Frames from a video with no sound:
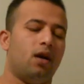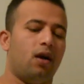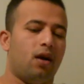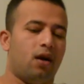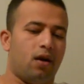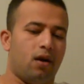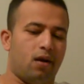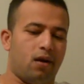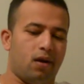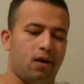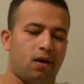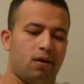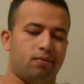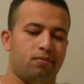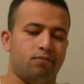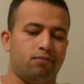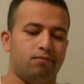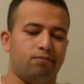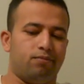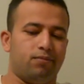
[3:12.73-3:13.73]

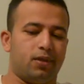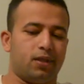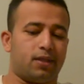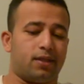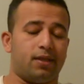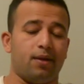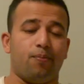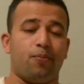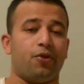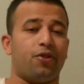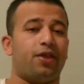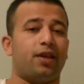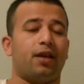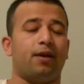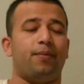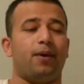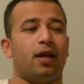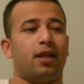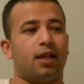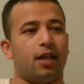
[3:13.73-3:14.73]
The simple
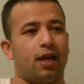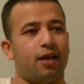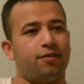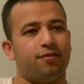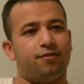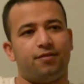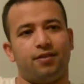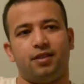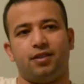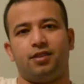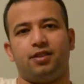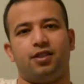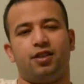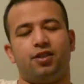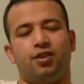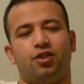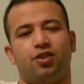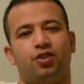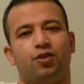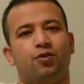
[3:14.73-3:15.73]
thing about life is
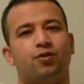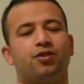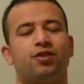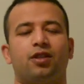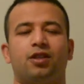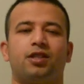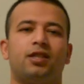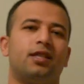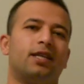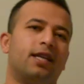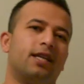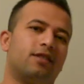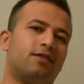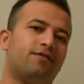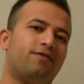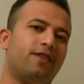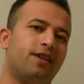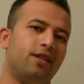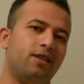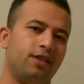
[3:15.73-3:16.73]
there's no such thing as
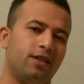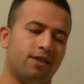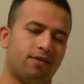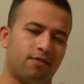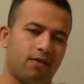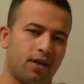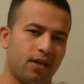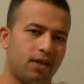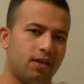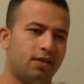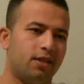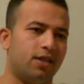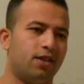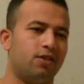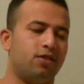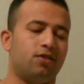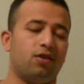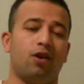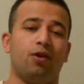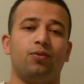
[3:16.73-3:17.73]
failure, right?
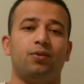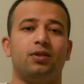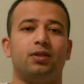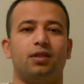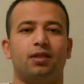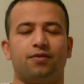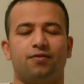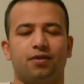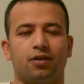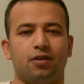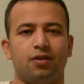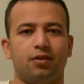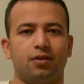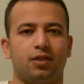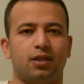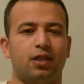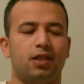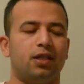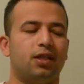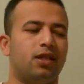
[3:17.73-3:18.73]
There's always
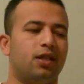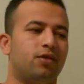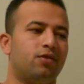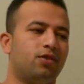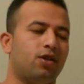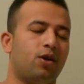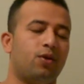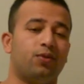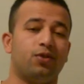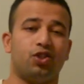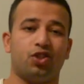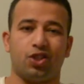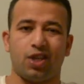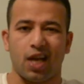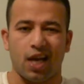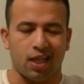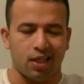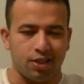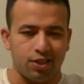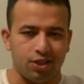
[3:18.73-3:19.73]
difficulty, there's always
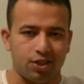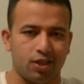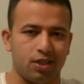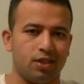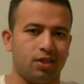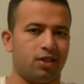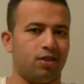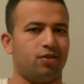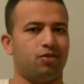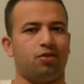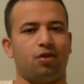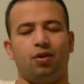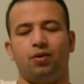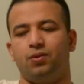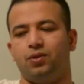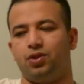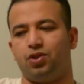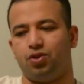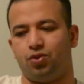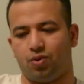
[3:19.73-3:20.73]
challenges, there's
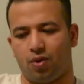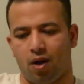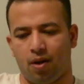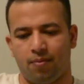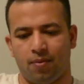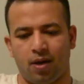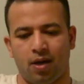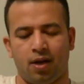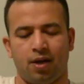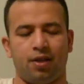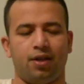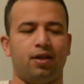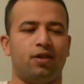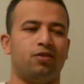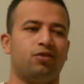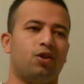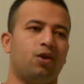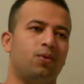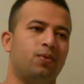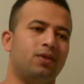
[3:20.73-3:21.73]
always drama,
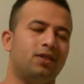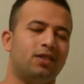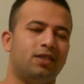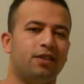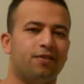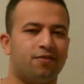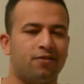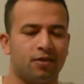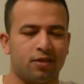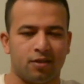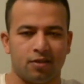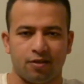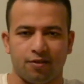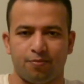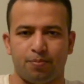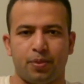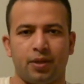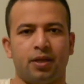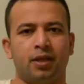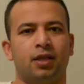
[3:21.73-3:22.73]
there's always differences
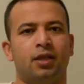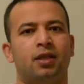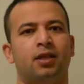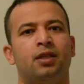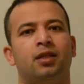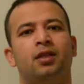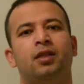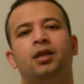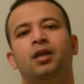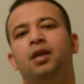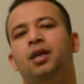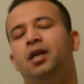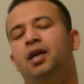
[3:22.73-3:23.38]
of opinion.